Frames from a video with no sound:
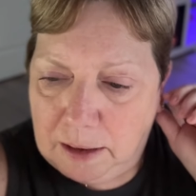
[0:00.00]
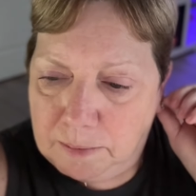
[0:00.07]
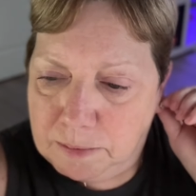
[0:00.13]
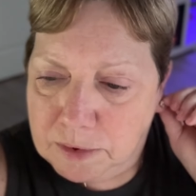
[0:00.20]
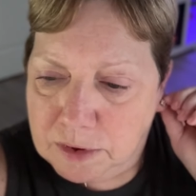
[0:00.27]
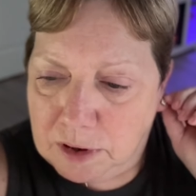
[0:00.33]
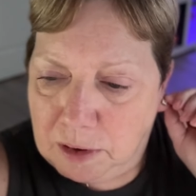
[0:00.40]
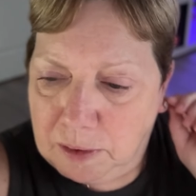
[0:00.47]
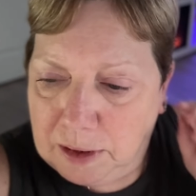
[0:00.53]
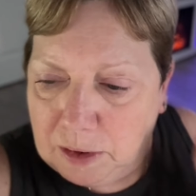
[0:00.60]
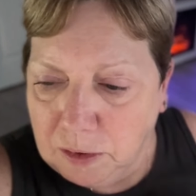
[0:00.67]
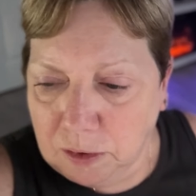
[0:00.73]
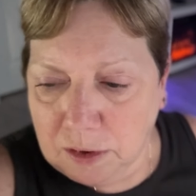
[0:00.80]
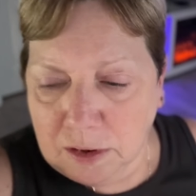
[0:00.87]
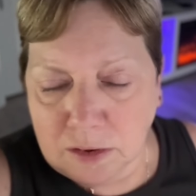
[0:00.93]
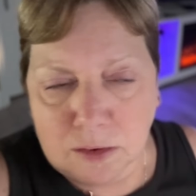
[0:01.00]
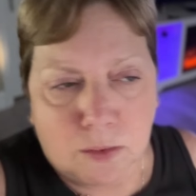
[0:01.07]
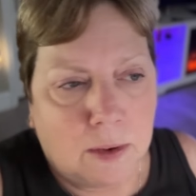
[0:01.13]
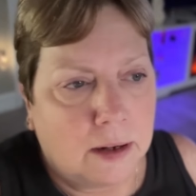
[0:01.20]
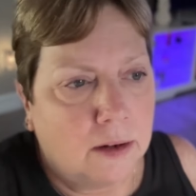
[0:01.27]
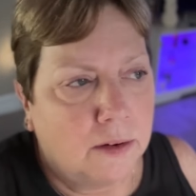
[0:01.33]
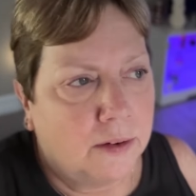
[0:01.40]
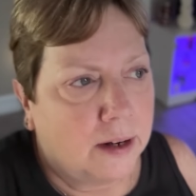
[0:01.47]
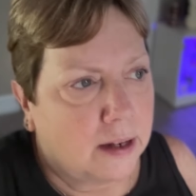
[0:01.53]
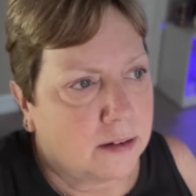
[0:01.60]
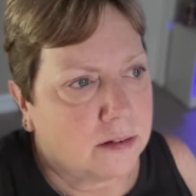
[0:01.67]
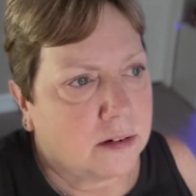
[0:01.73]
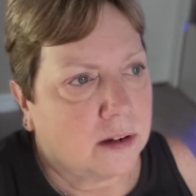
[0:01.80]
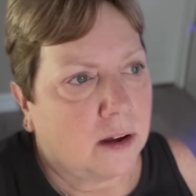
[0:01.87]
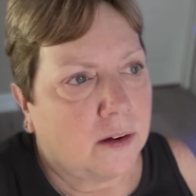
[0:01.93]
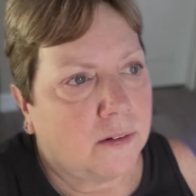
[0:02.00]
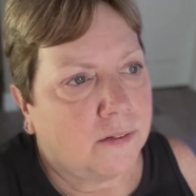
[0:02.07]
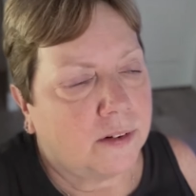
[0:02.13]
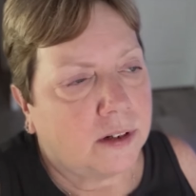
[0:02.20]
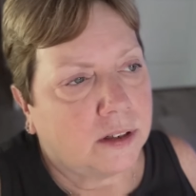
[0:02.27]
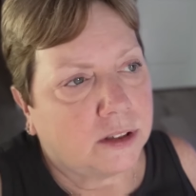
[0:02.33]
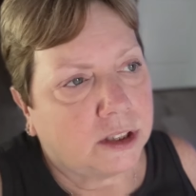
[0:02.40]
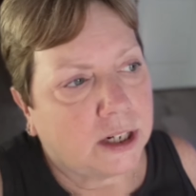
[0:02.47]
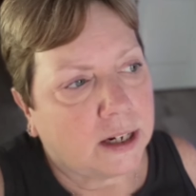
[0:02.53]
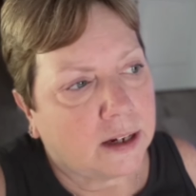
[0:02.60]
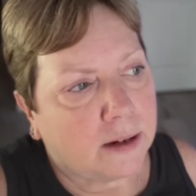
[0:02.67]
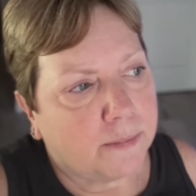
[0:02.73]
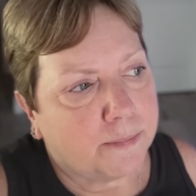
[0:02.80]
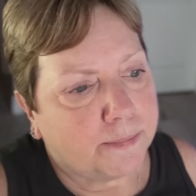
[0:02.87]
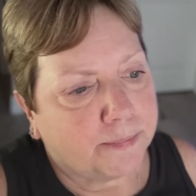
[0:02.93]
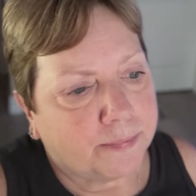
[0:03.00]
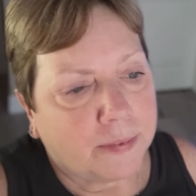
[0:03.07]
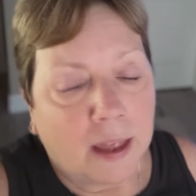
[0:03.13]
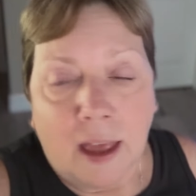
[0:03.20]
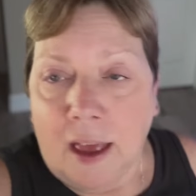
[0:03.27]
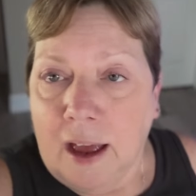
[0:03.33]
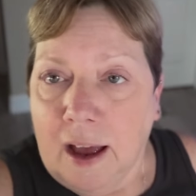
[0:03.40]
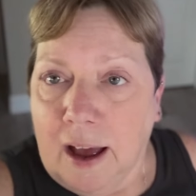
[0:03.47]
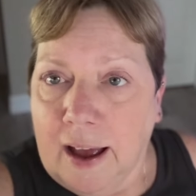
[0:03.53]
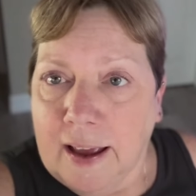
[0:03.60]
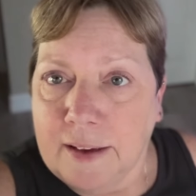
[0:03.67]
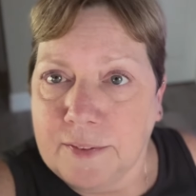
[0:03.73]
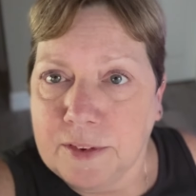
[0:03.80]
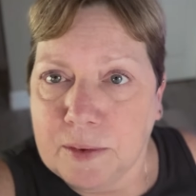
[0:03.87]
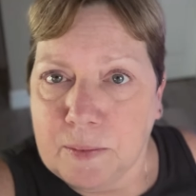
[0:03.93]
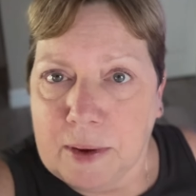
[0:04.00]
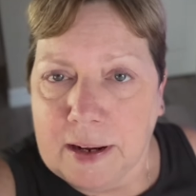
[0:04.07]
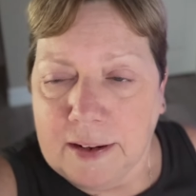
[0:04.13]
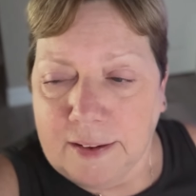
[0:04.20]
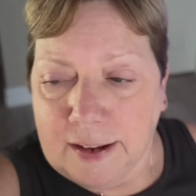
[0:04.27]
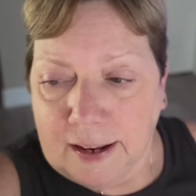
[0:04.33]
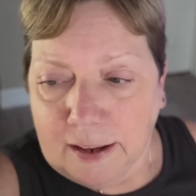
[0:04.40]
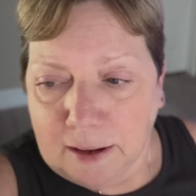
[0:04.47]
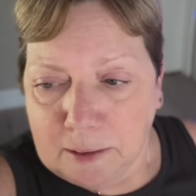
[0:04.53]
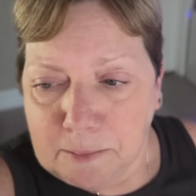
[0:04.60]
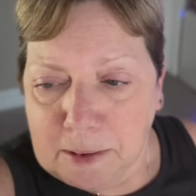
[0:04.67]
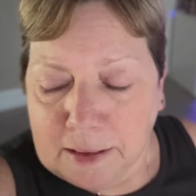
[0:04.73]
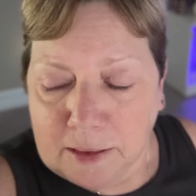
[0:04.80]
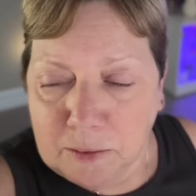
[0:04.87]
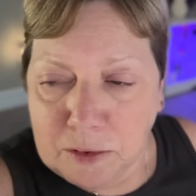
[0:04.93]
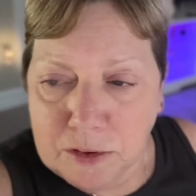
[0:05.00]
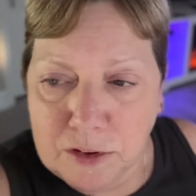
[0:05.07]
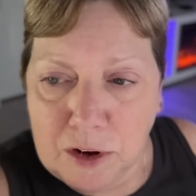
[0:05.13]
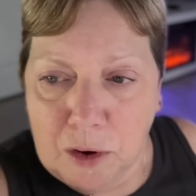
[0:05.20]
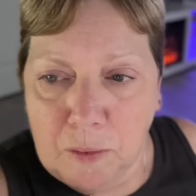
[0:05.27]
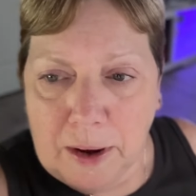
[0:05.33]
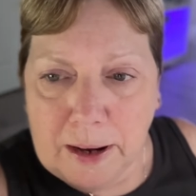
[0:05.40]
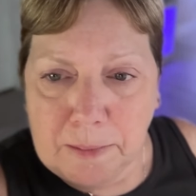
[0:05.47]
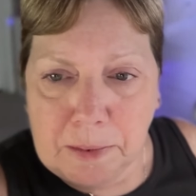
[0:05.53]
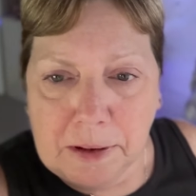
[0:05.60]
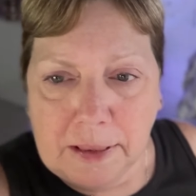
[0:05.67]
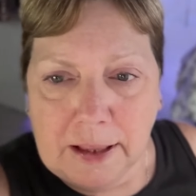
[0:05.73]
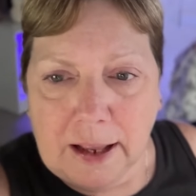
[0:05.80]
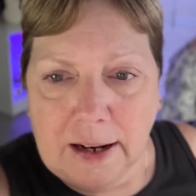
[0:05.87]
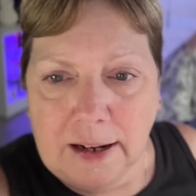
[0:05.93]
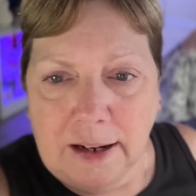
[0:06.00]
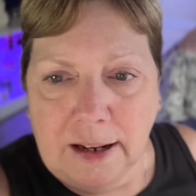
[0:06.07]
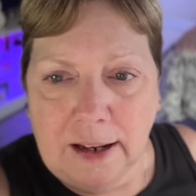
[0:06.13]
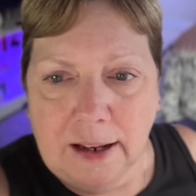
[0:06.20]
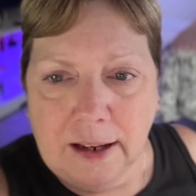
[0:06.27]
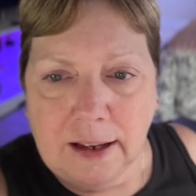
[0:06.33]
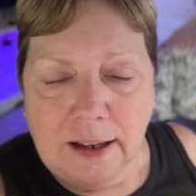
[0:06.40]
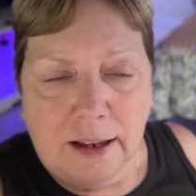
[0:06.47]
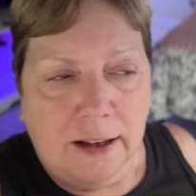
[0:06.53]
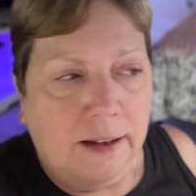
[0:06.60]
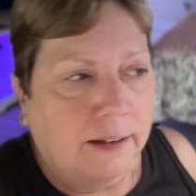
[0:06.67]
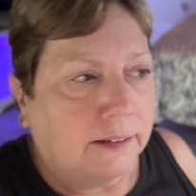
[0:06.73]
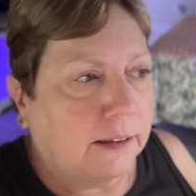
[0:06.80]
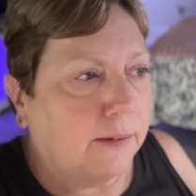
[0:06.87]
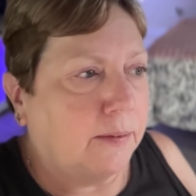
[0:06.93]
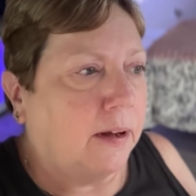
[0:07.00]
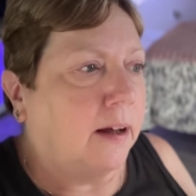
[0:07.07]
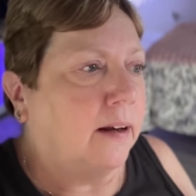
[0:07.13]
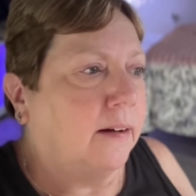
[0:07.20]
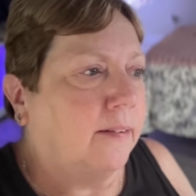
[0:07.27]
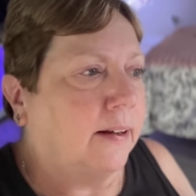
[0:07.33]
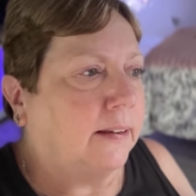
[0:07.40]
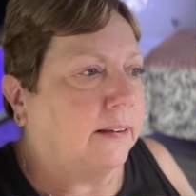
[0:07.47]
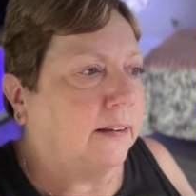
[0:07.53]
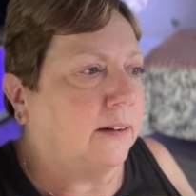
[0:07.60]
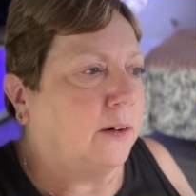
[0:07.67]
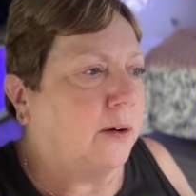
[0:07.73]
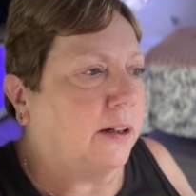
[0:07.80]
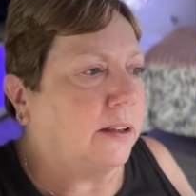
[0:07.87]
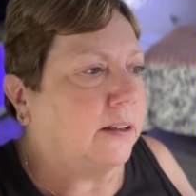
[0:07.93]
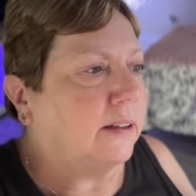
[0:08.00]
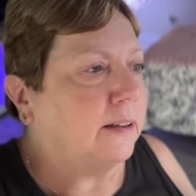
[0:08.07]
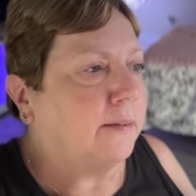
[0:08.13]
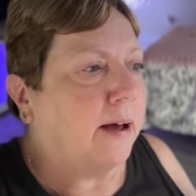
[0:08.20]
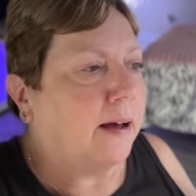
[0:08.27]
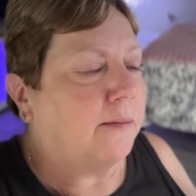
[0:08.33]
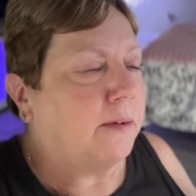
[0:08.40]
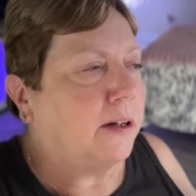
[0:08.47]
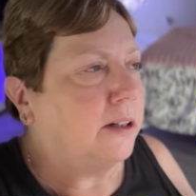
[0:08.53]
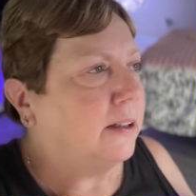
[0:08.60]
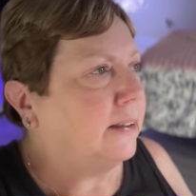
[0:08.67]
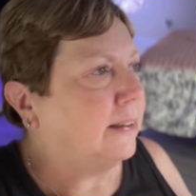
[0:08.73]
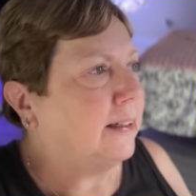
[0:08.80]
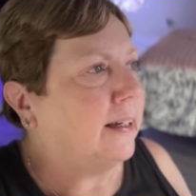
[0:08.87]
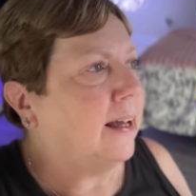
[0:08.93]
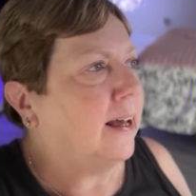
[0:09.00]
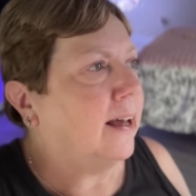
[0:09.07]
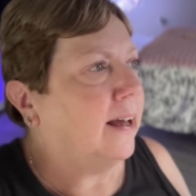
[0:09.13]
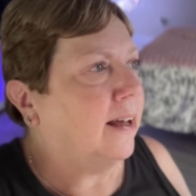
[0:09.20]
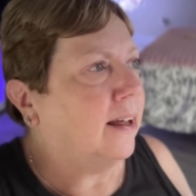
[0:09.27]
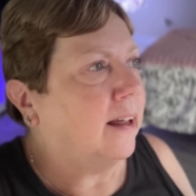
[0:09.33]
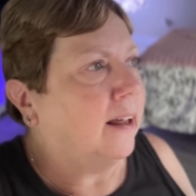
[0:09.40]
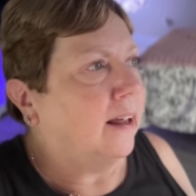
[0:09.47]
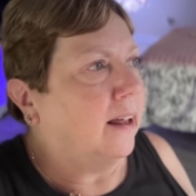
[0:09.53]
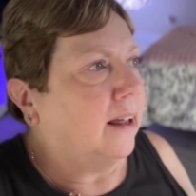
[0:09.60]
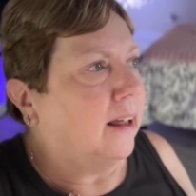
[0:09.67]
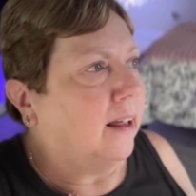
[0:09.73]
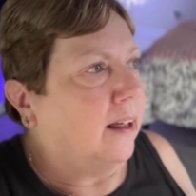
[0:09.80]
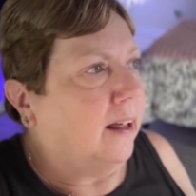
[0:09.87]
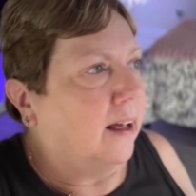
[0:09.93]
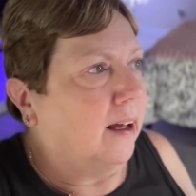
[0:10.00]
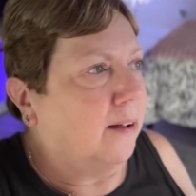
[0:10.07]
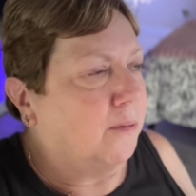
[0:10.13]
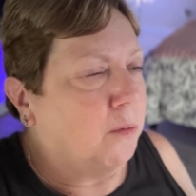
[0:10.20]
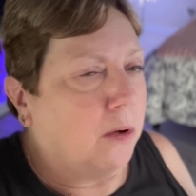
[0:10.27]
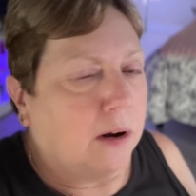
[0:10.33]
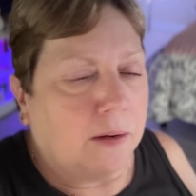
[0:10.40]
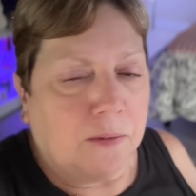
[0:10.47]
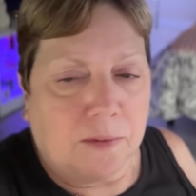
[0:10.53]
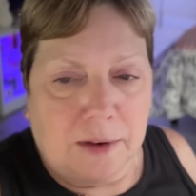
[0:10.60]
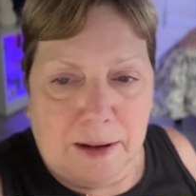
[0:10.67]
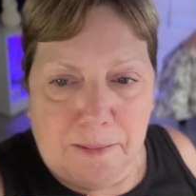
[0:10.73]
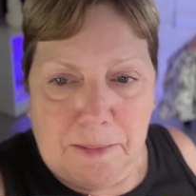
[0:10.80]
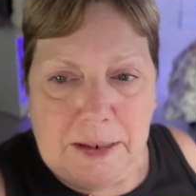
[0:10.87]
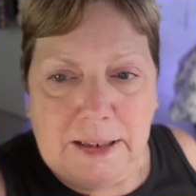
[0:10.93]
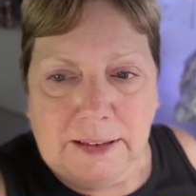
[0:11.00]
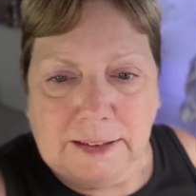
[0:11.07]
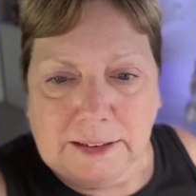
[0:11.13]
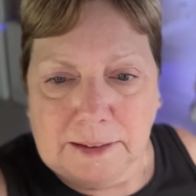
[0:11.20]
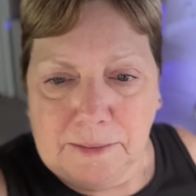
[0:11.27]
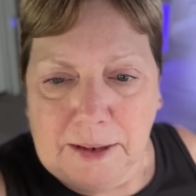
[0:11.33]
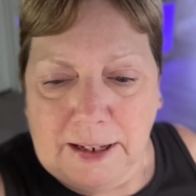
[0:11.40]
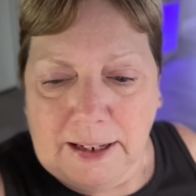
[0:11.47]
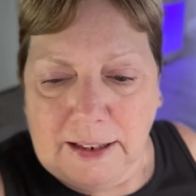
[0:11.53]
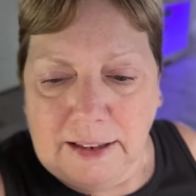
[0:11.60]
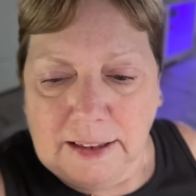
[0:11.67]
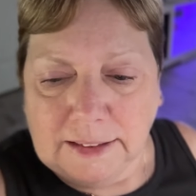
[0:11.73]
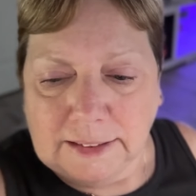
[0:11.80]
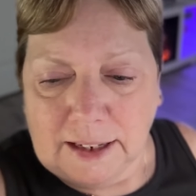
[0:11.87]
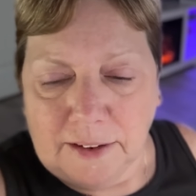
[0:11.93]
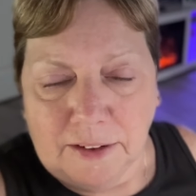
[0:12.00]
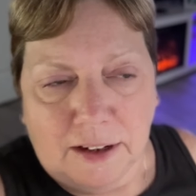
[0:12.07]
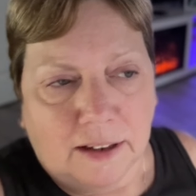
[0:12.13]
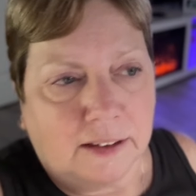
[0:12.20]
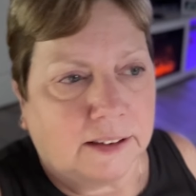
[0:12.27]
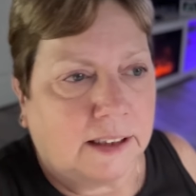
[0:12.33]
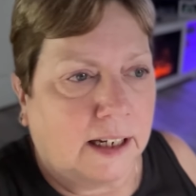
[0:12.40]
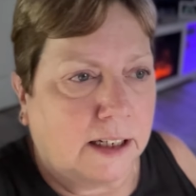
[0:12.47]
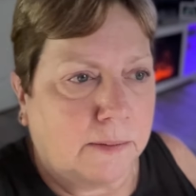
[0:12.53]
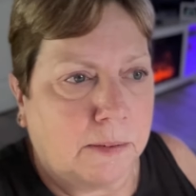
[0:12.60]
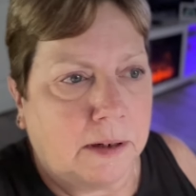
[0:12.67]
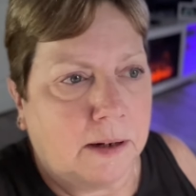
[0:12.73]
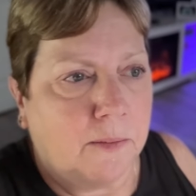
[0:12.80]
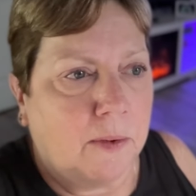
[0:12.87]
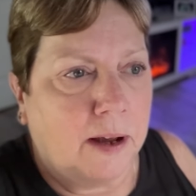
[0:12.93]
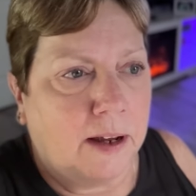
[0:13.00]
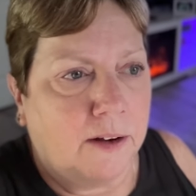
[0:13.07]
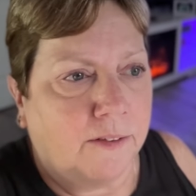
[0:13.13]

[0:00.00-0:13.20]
So in August, when Luna has to go for her checkup, I have somewhere to take her. But there was nowhere to put that in here. So I'm kind of answering questions about emergency care and what it means to me in this area, because you have to put in where you're